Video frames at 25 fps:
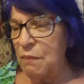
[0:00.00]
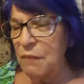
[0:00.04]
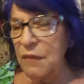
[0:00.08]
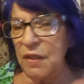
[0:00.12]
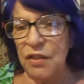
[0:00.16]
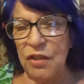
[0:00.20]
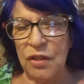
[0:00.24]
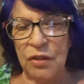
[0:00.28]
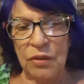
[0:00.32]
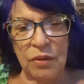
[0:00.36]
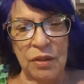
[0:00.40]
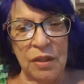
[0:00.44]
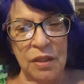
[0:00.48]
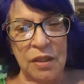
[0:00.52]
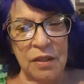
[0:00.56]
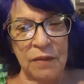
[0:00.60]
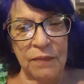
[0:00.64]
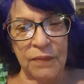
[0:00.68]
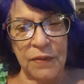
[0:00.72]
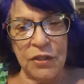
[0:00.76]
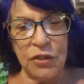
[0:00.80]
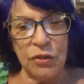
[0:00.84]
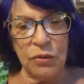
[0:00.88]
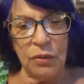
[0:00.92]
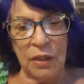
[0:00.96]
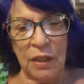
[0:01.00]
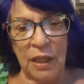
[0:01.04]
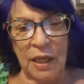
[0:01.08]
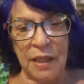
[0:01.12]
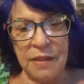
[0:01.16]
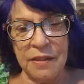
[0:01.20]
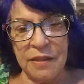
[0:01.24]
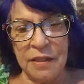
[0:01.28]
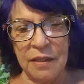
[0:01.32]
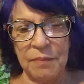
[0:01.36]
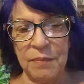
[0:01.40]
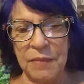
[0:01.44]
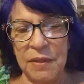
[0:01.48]

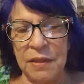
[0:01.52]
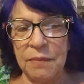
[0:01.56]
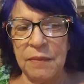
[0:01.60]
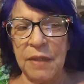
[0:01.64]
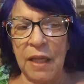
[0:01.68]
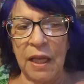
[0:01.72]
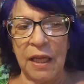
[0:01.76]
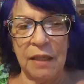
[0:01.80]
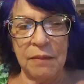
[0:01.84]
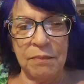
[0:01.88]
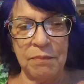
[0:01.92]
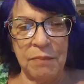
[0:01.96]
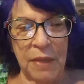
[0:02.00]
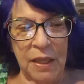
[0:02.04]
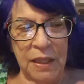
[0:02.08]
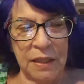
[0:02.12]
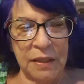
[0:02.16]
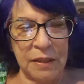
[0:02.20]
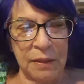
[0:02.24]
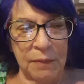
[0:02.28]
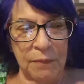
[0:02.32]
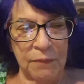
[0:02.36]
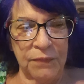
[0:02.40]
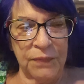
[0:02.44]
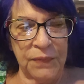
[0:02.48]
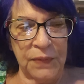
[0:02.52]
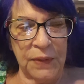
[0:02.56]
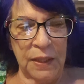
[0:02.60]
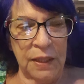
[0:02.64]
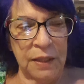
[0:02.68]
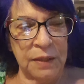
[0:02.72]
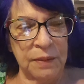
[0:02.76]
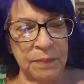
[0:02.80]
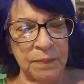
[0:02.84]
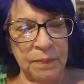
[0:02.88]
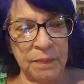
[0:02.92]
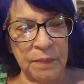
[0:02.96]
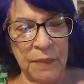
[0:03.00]
individualize them and make them
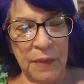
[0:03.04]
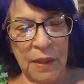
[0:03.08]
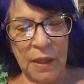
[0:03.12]
fun.